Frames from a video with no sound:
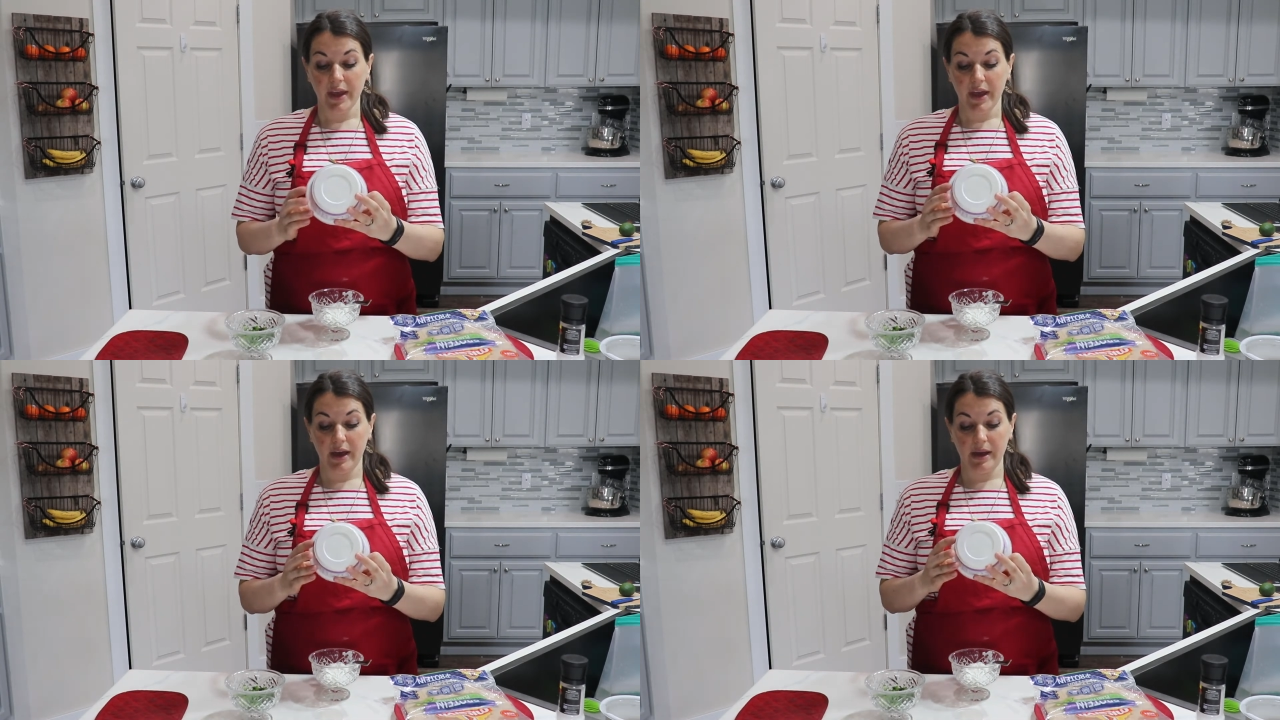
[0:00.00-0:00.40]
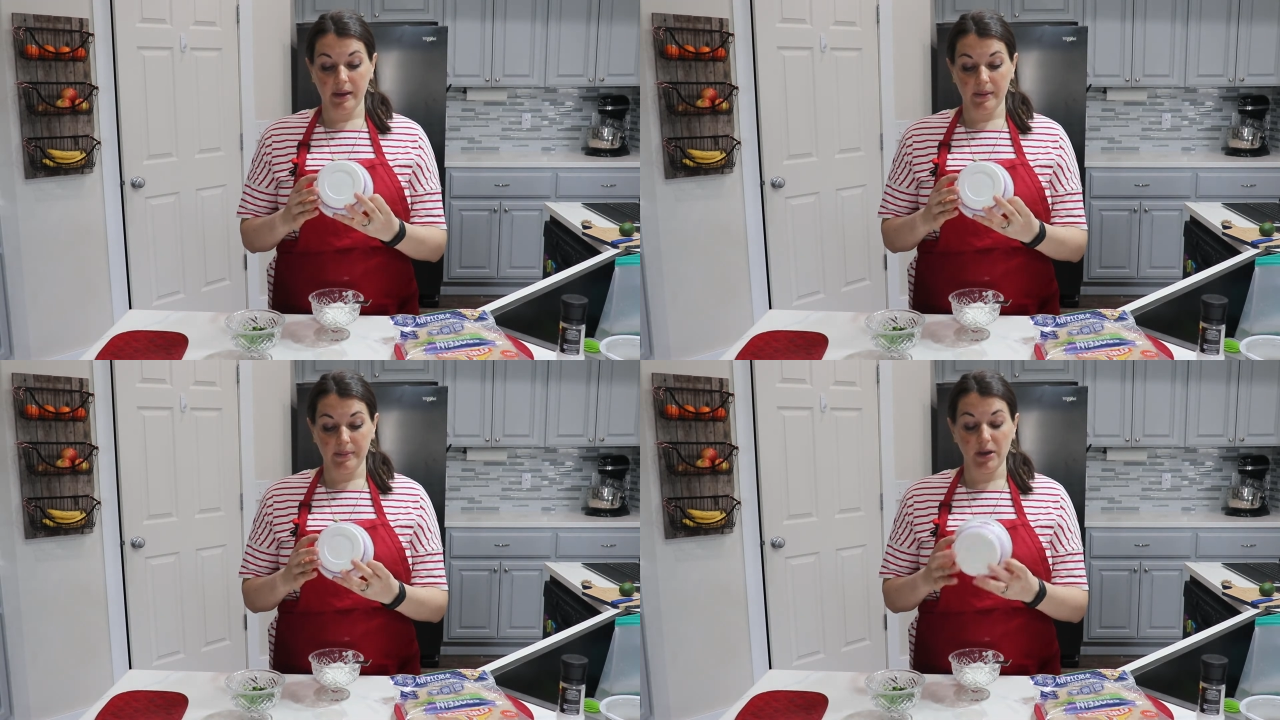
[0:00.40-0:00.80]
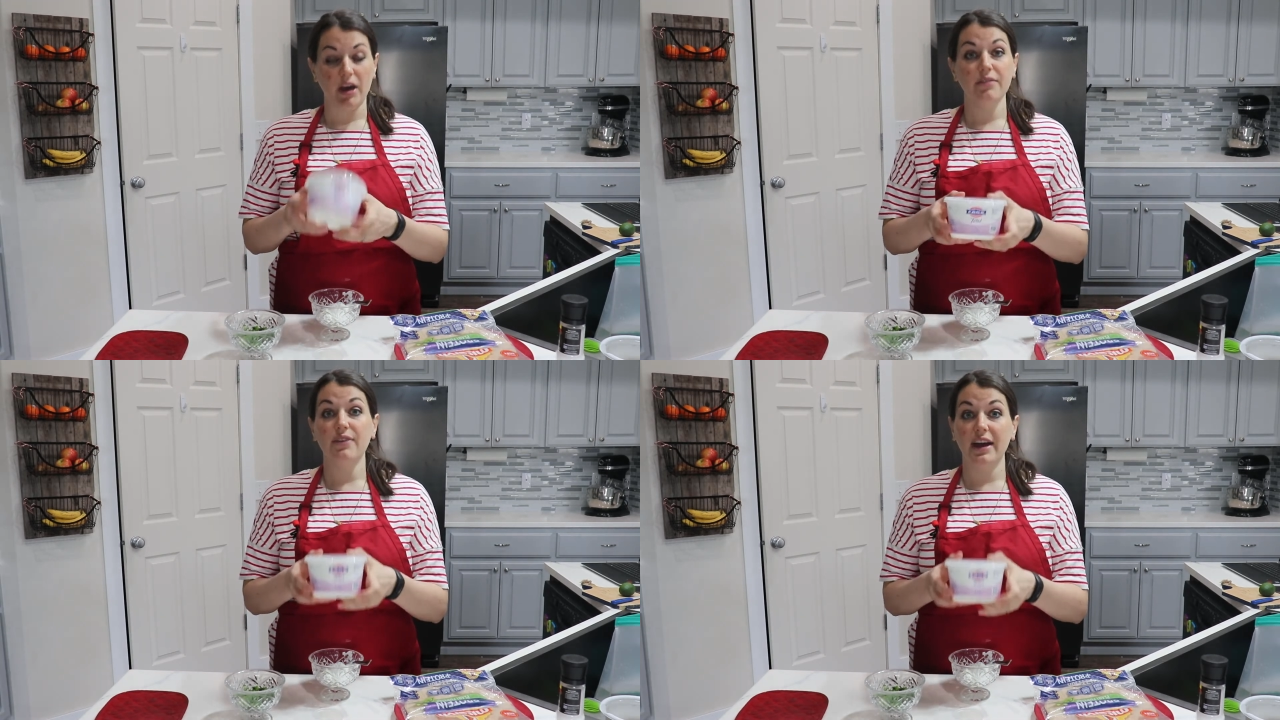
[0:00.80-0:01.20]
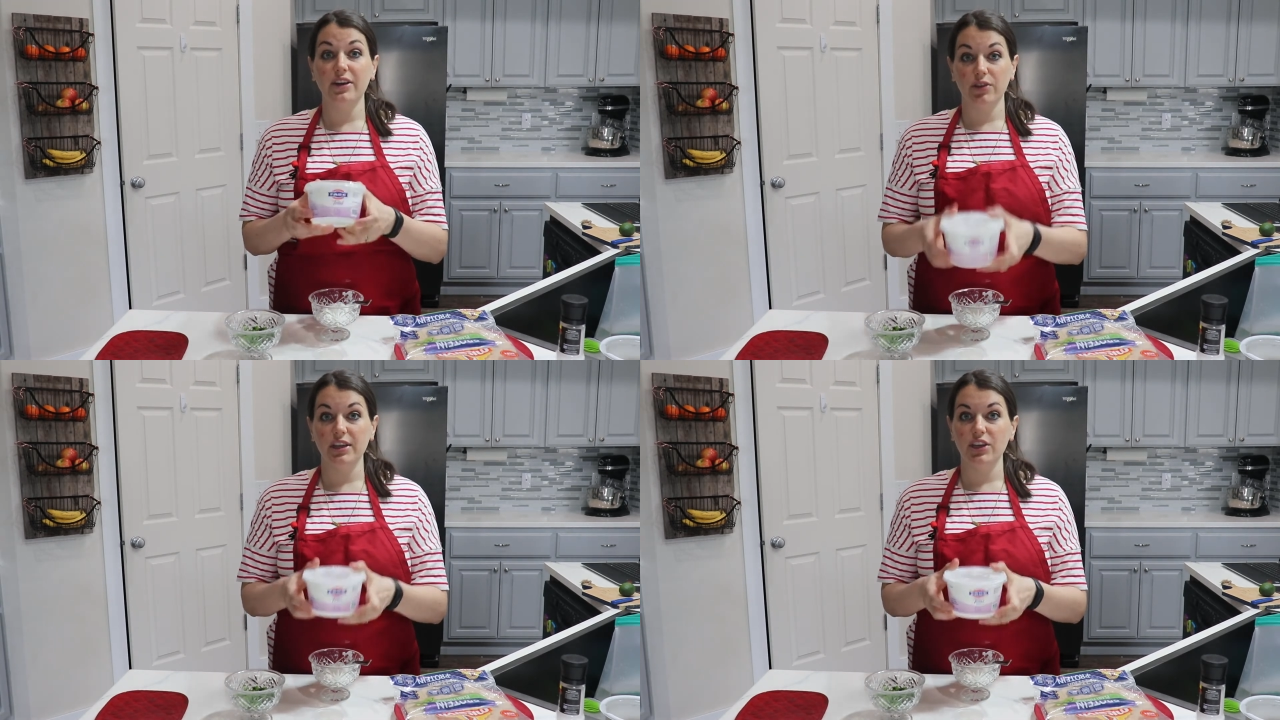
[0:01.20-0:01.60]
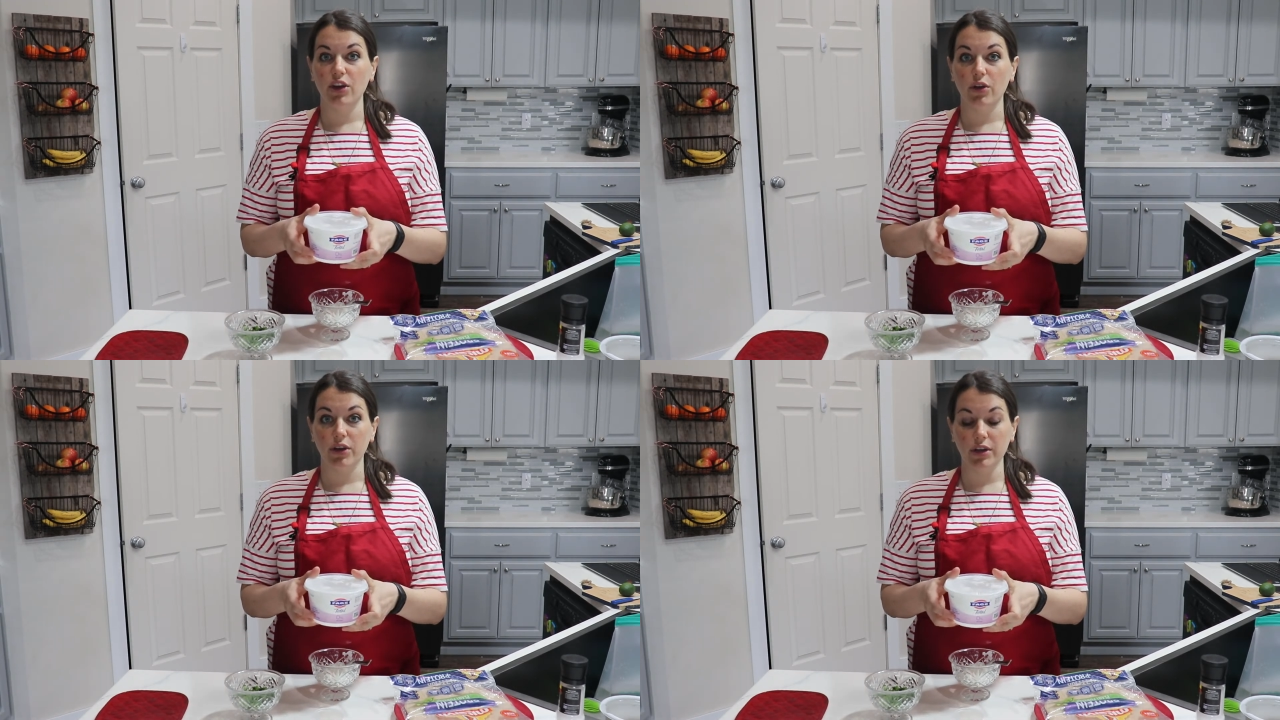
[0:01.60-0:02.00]
non-fat Greek
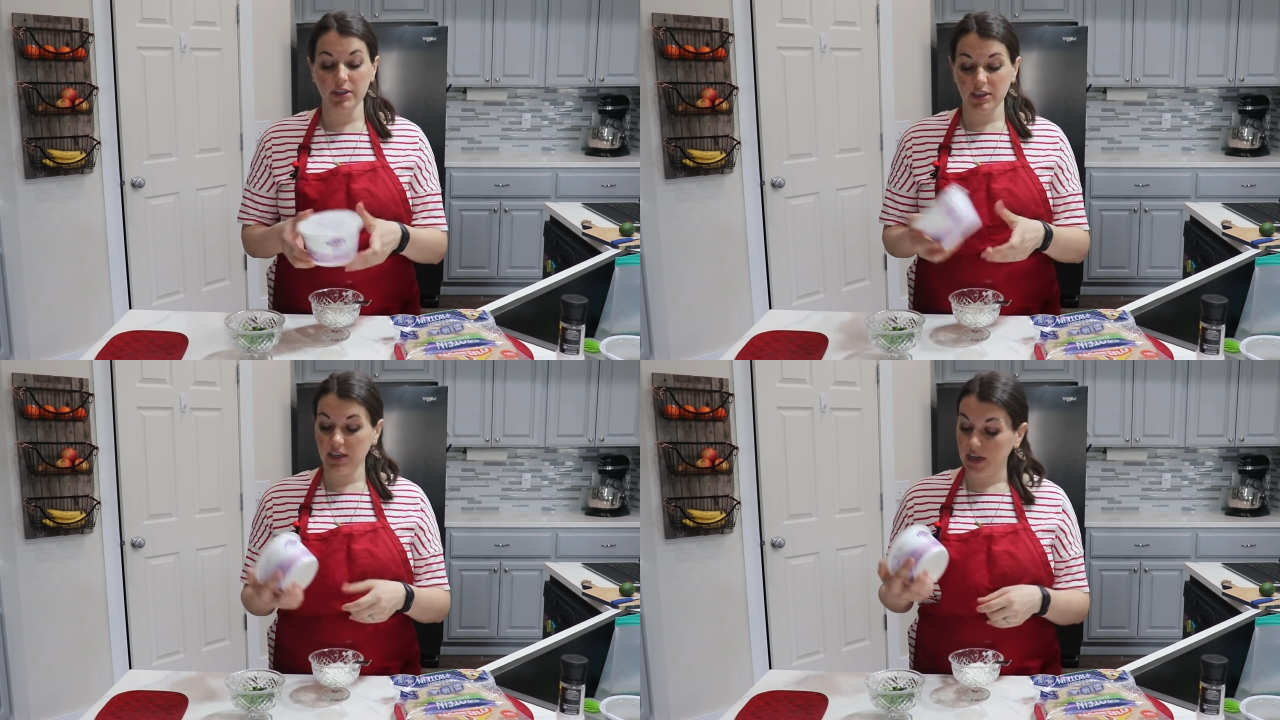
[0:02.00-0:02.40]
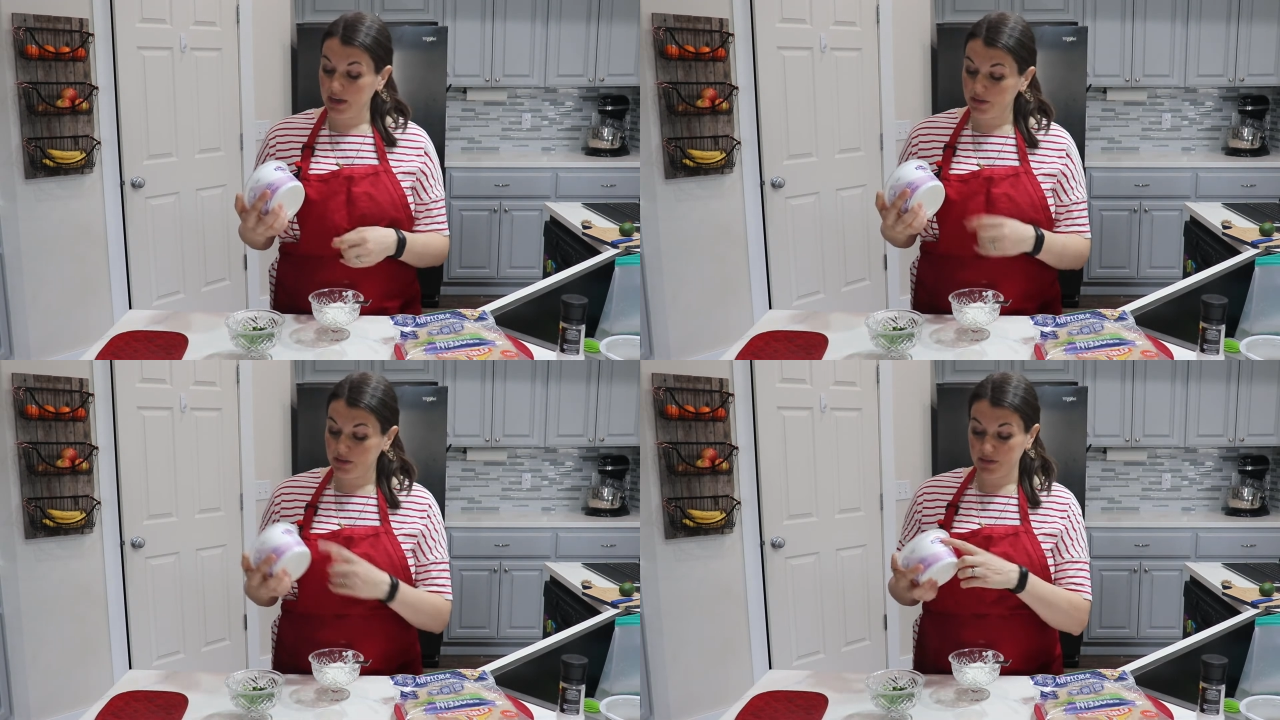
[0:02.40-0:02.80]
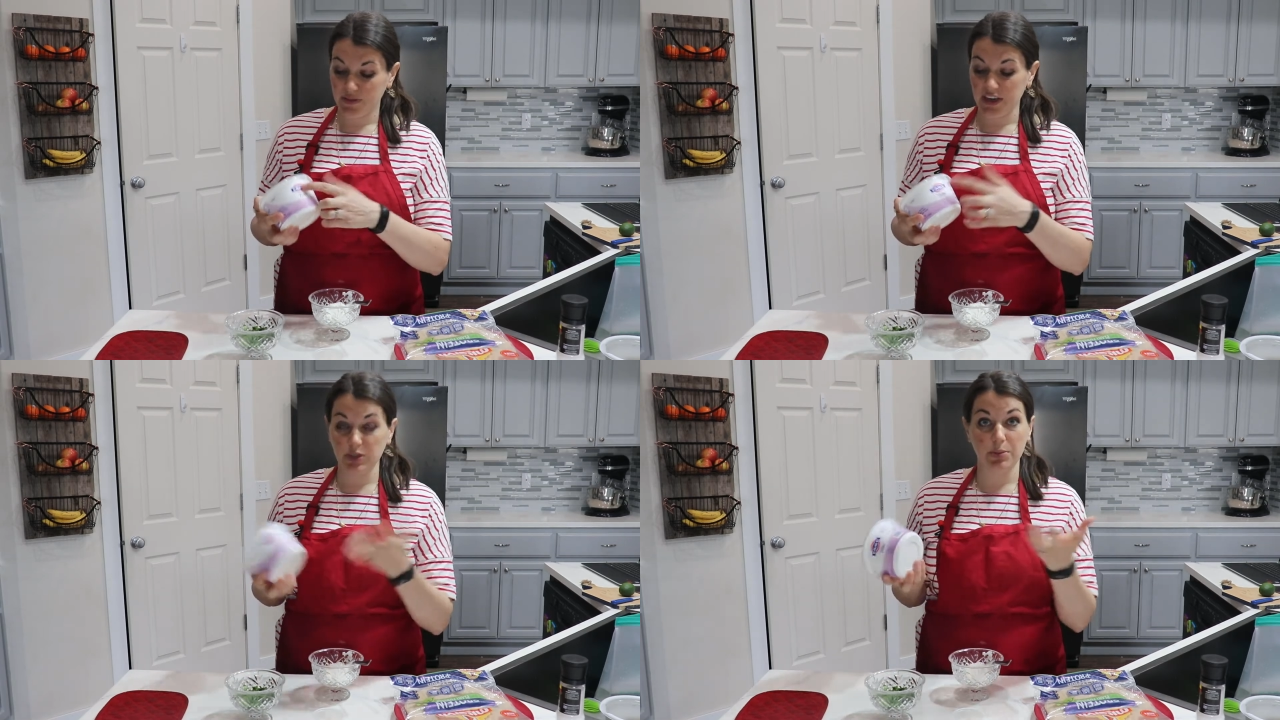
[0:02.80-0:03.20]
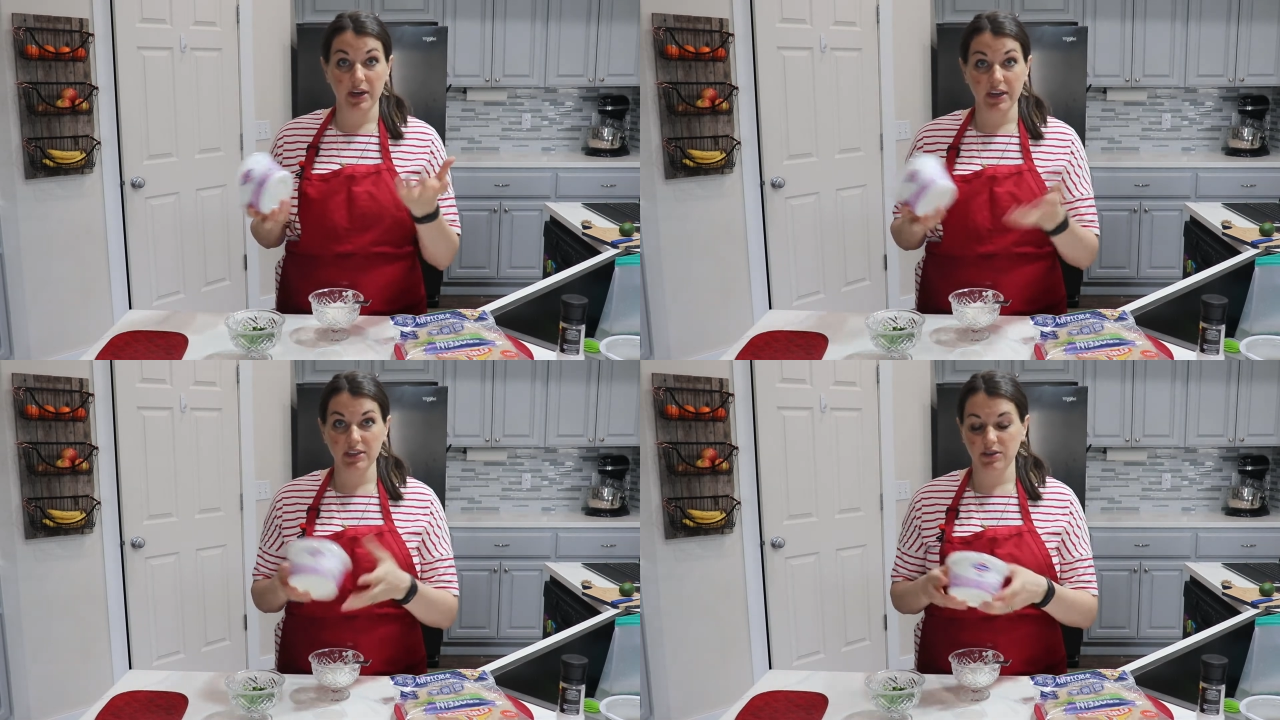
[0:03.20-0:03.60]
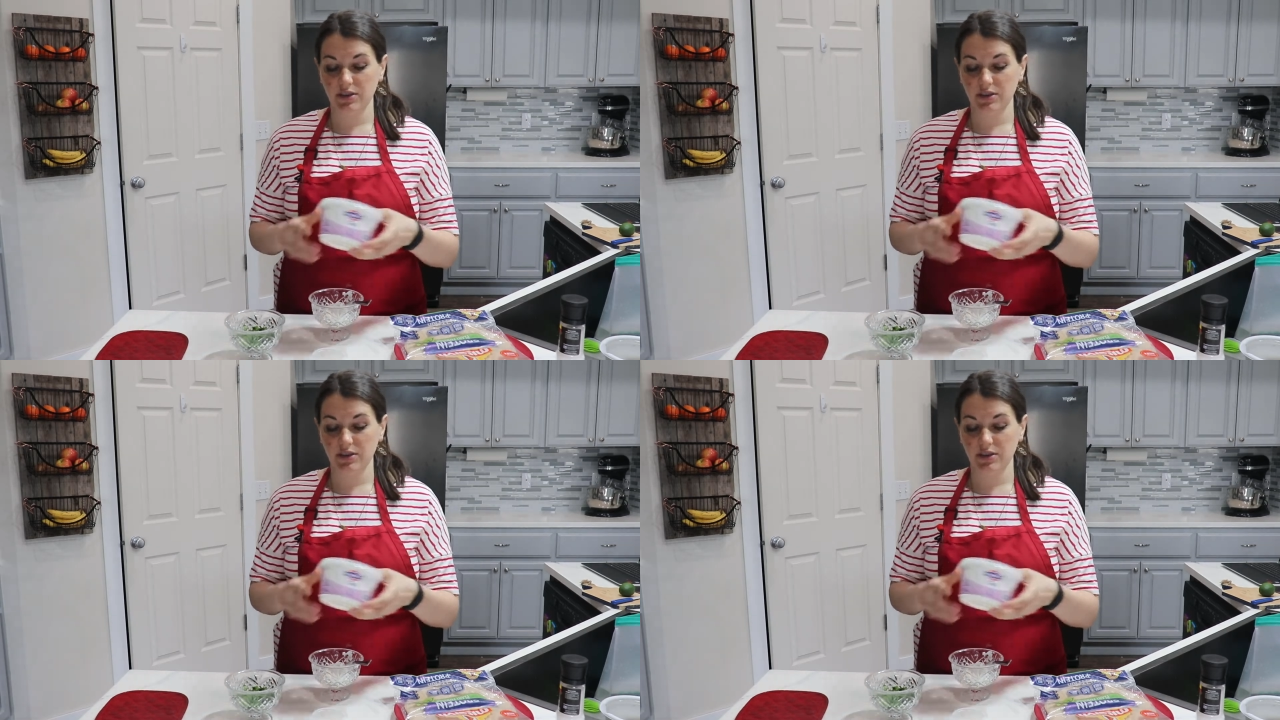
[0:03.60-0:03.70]
yogurt. I use the Phage brand. You